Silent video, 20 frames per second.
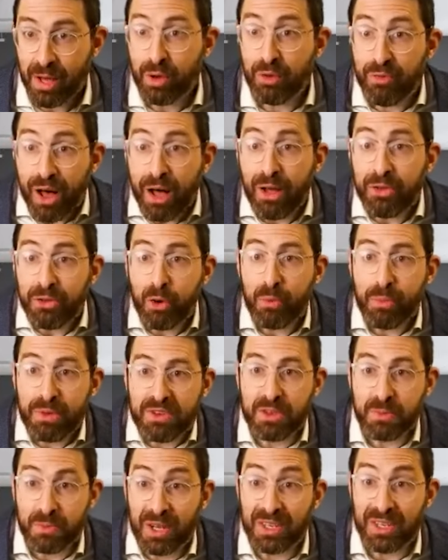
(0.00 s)
You follow Torah
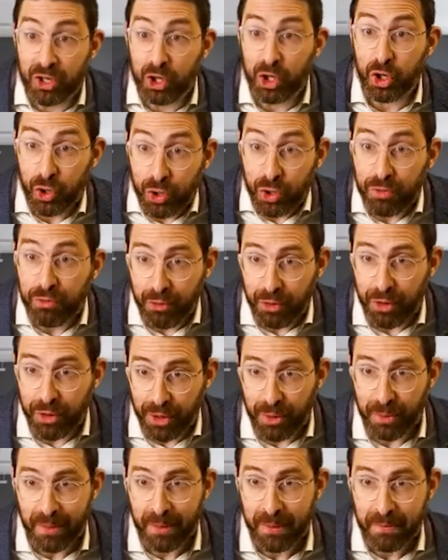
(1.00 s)
mitzvos because it's good for
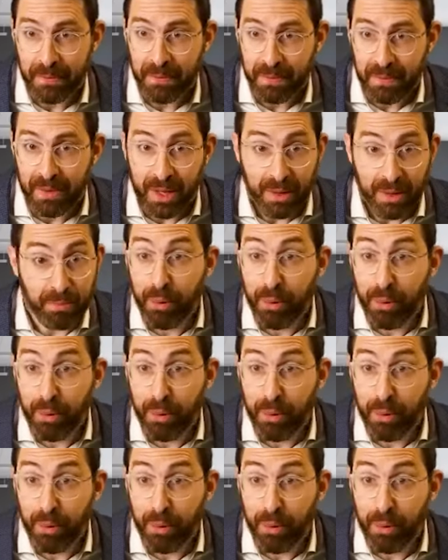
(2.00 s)
you. Right.